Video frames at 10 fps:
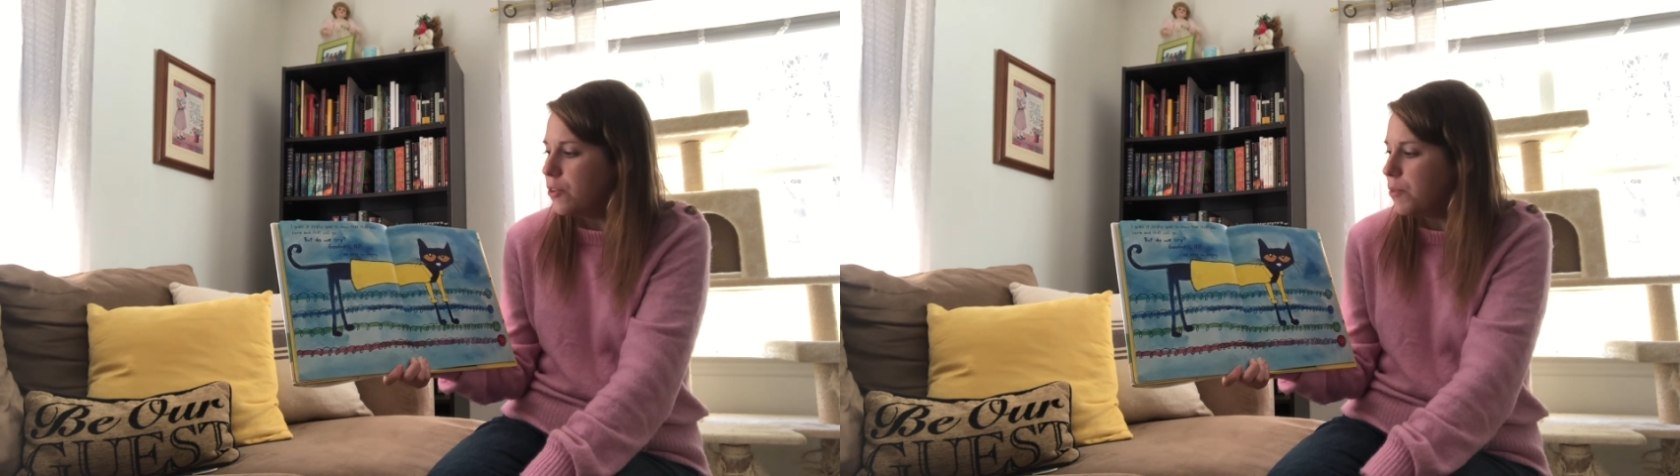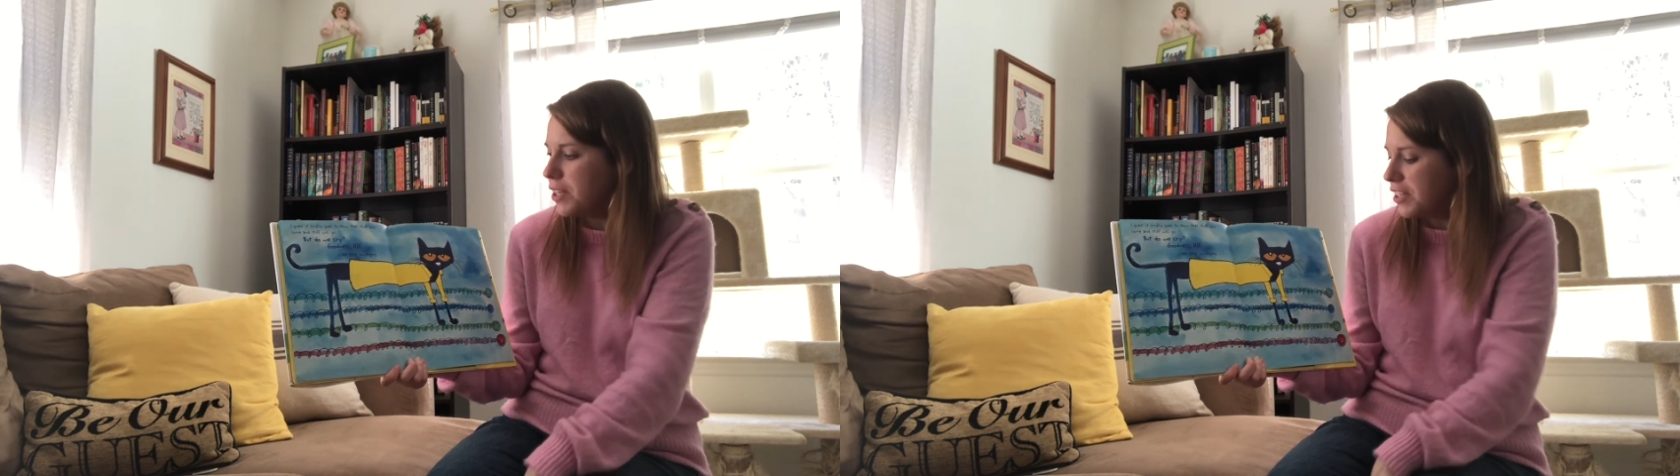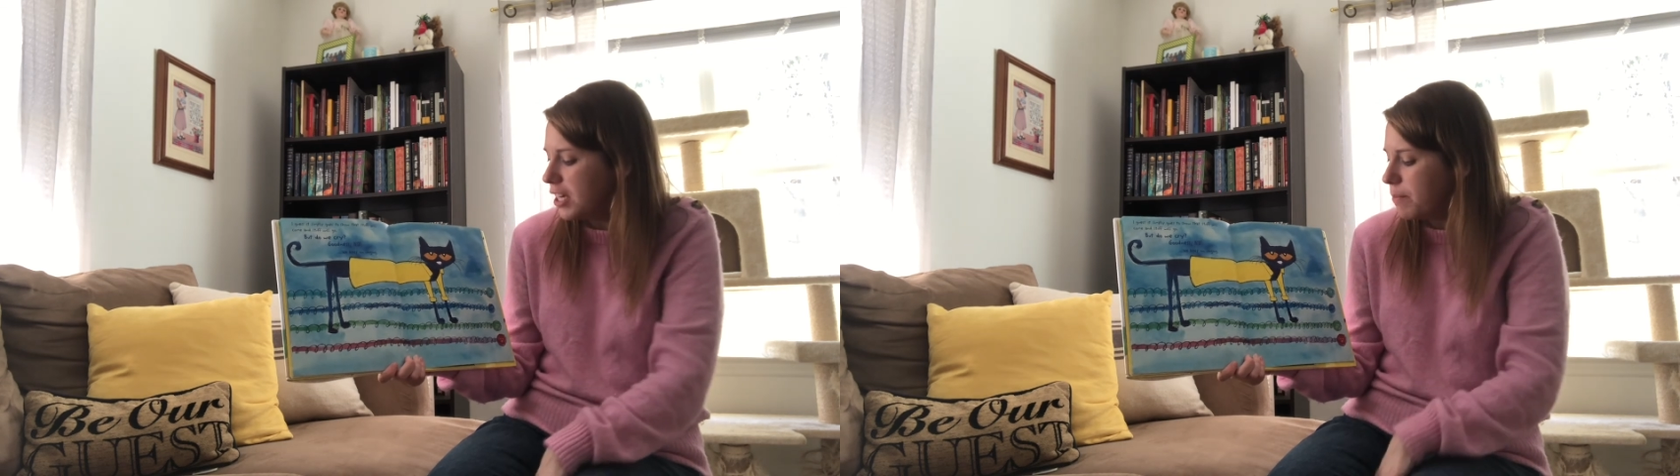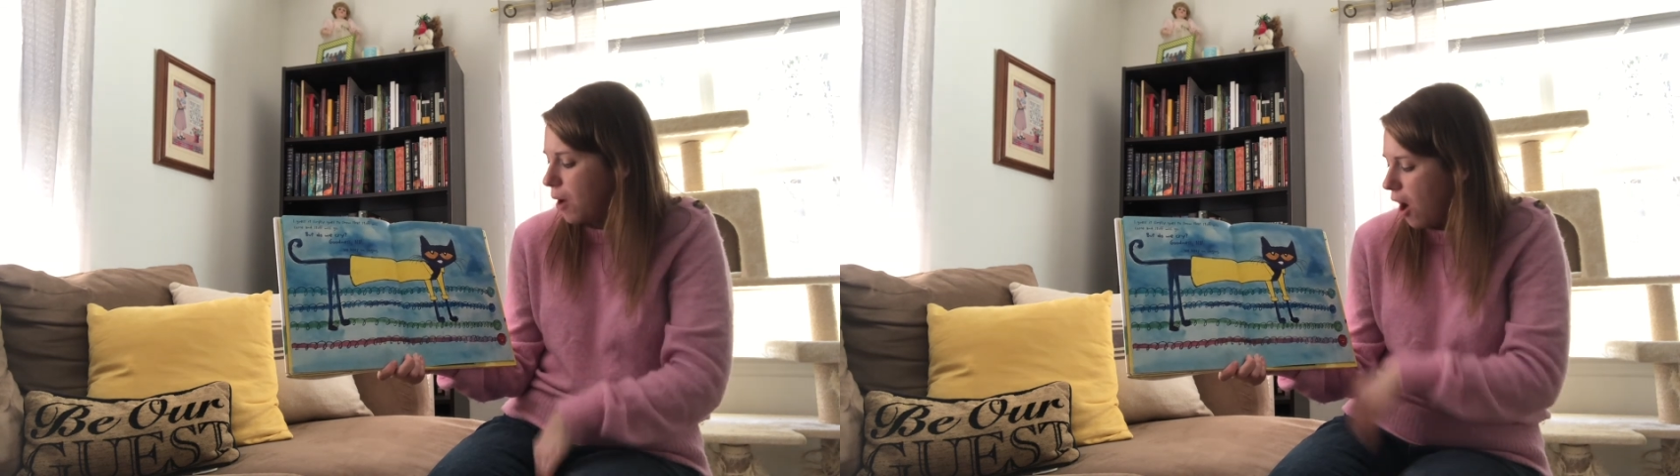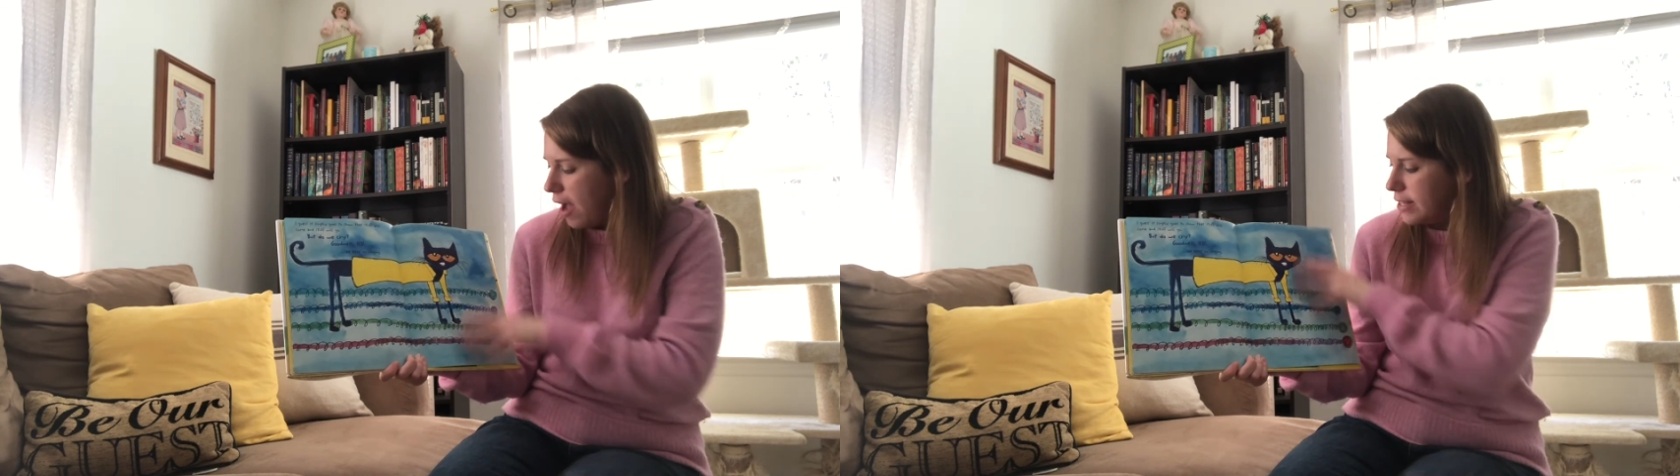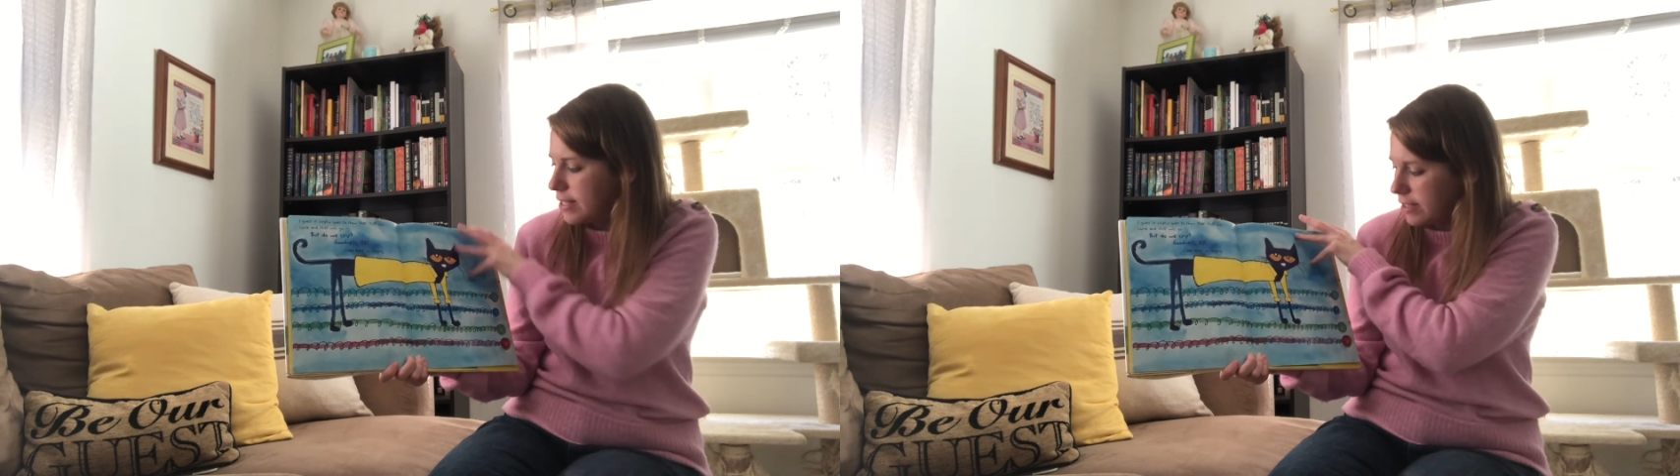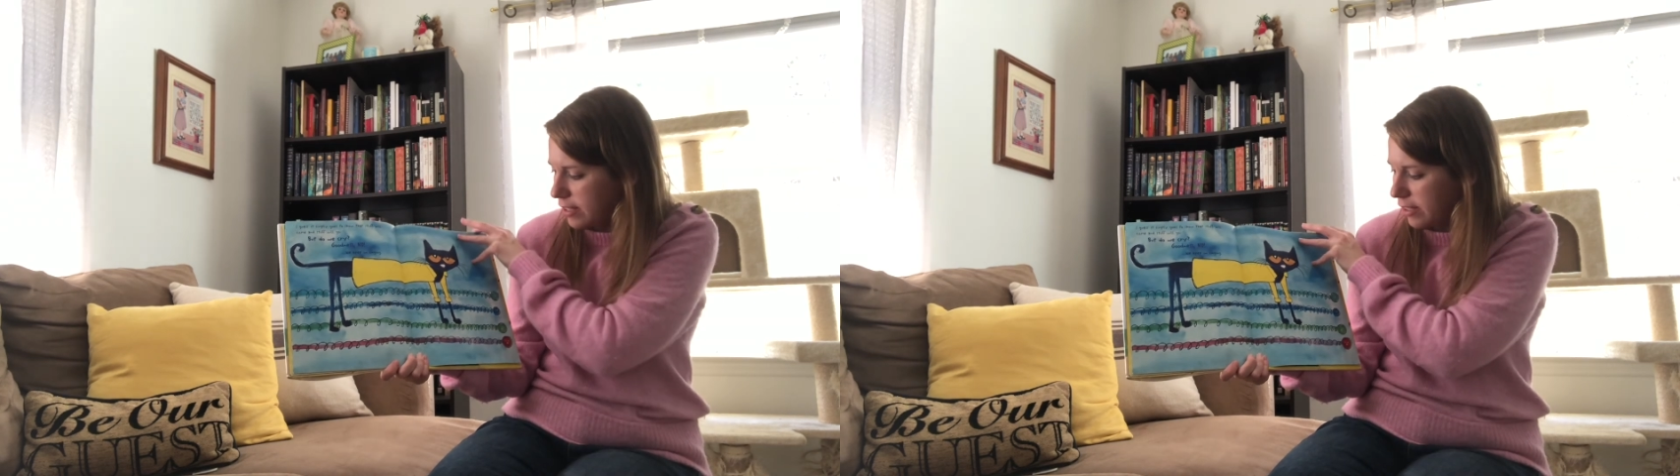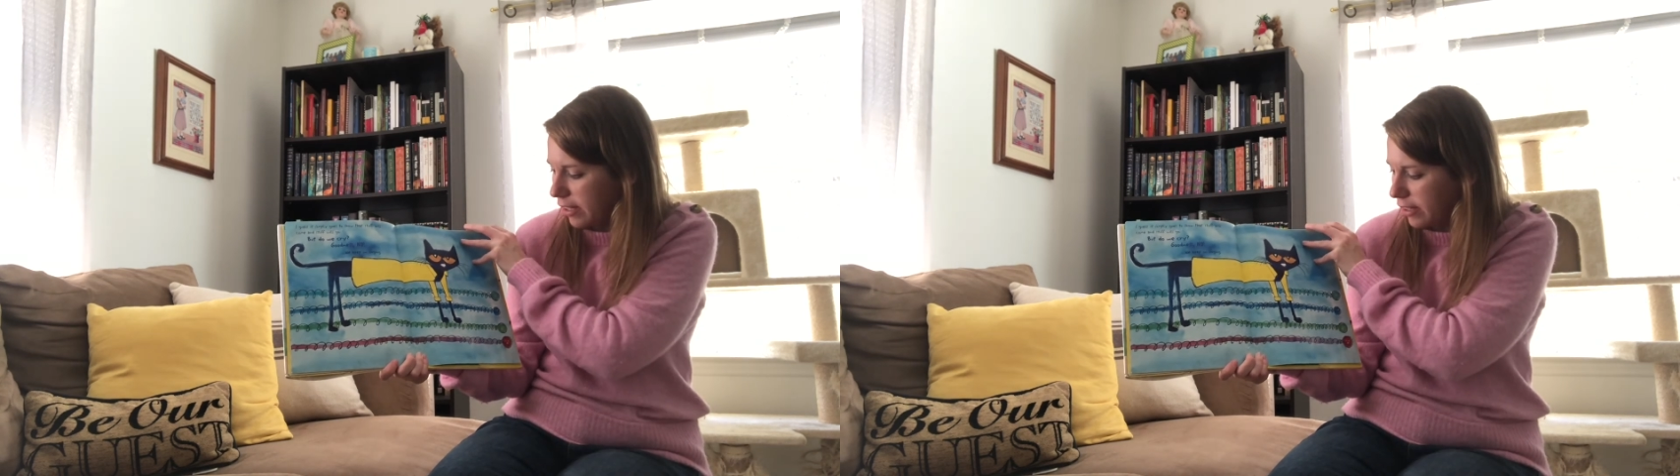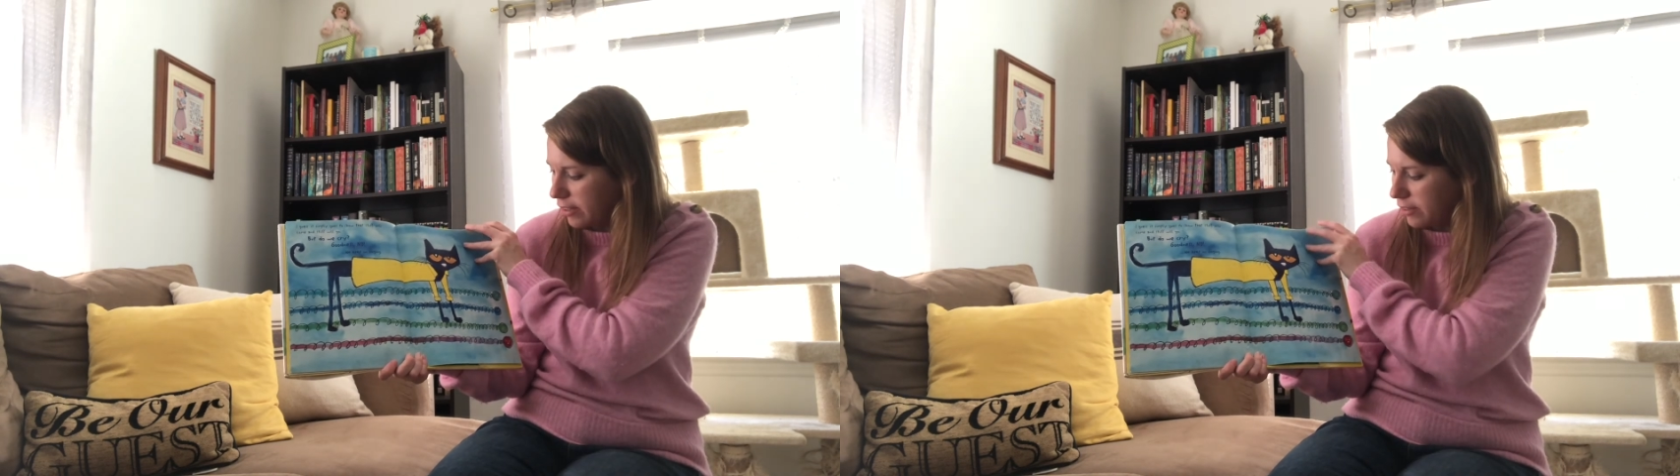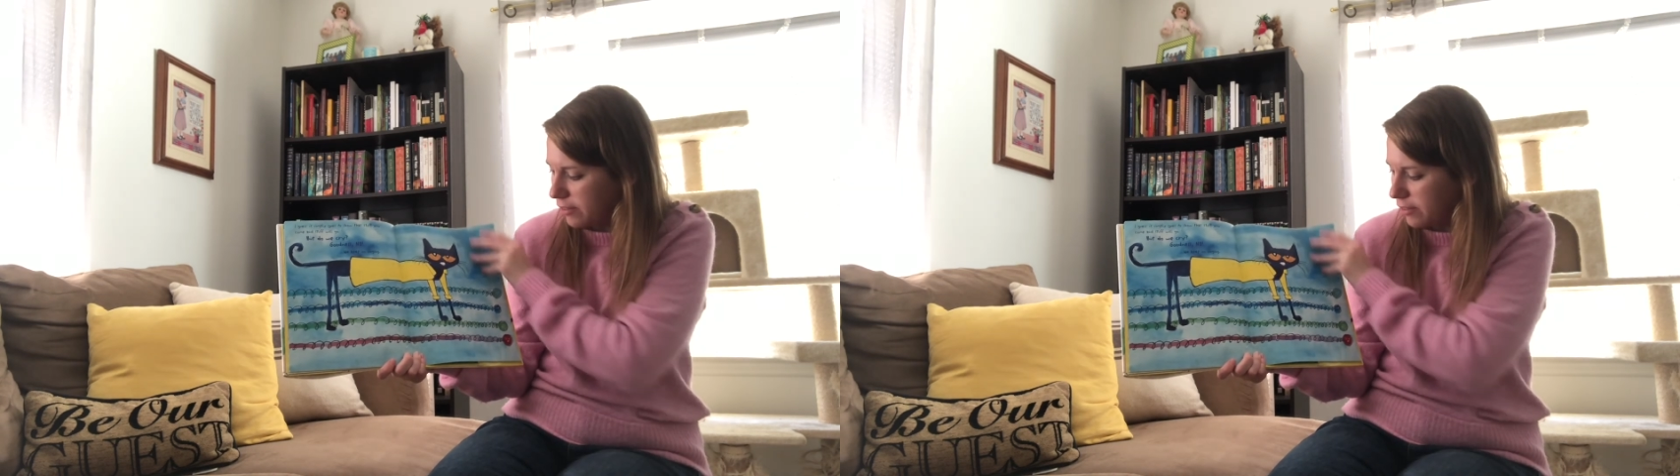We keep on singing.